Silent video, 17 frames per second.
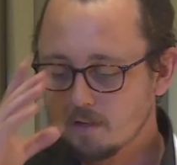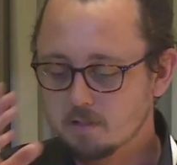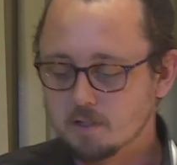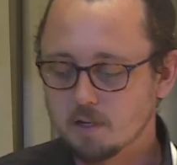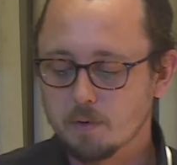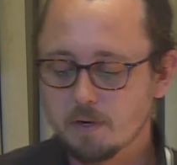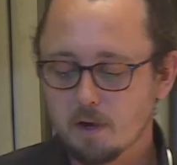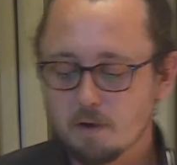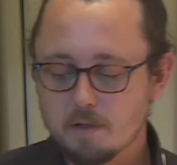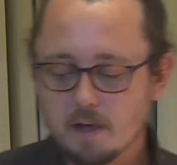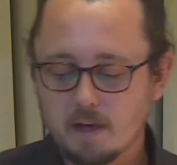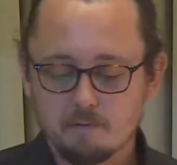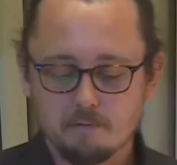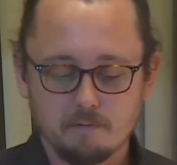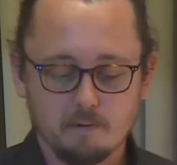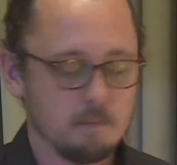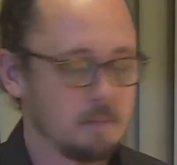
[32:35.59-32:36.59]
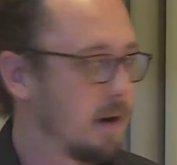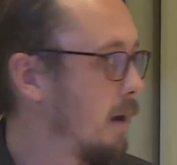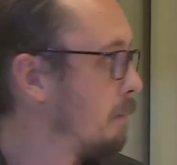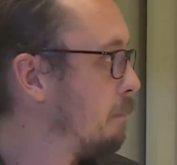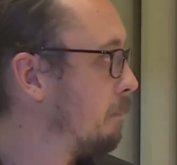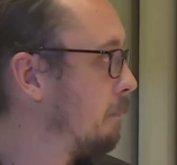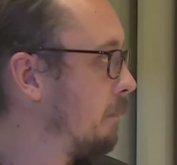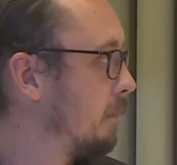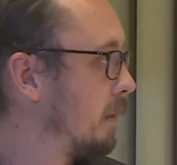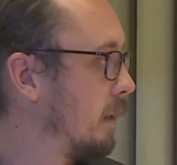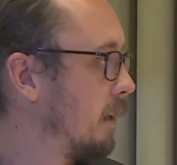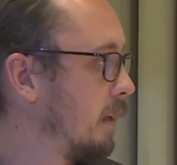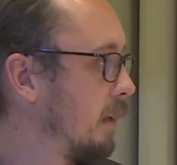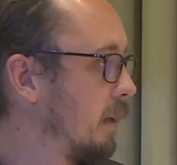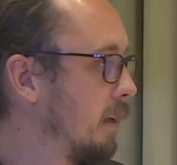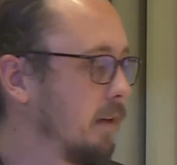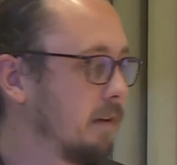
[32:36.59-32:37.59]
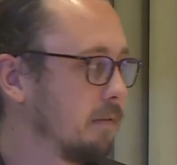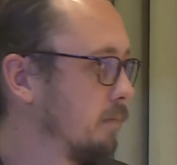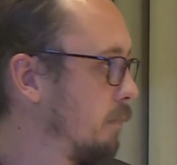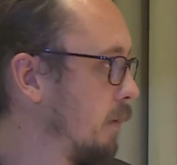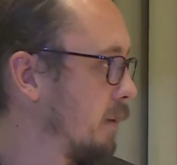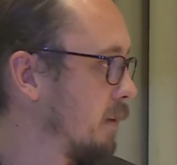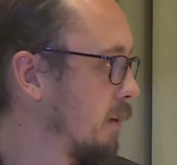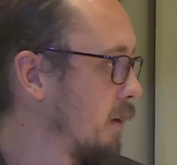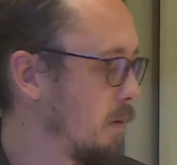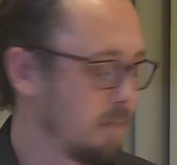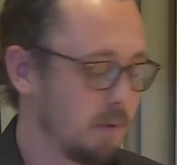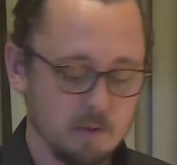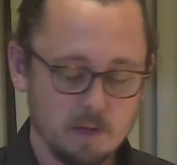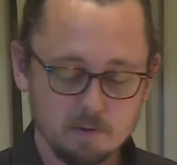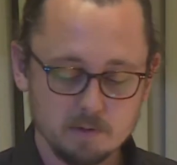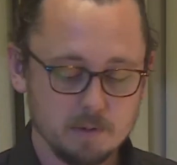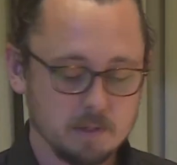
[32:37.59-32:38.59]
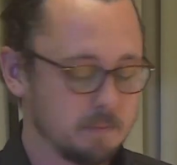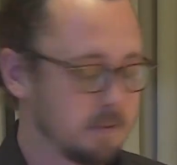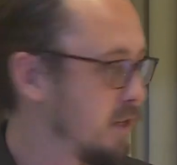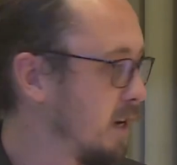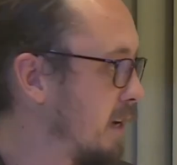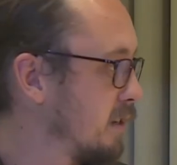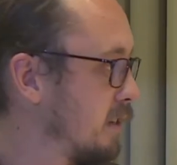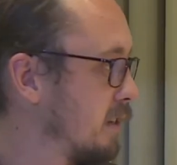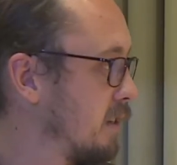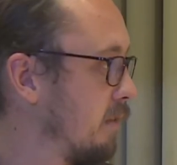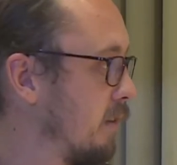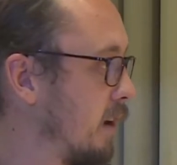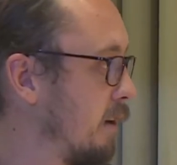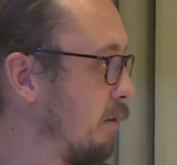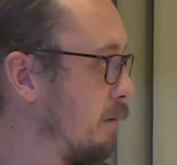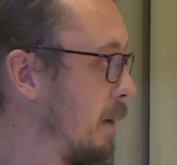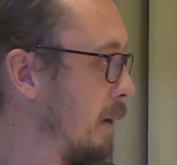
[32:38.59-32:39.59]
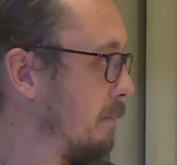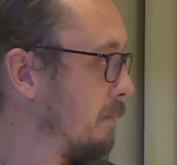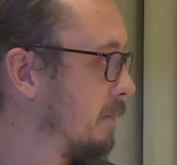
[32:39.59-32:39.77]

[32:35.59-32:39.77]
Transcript: So we know that from oh sorry Paul, that was meant to be changed to 700, mate.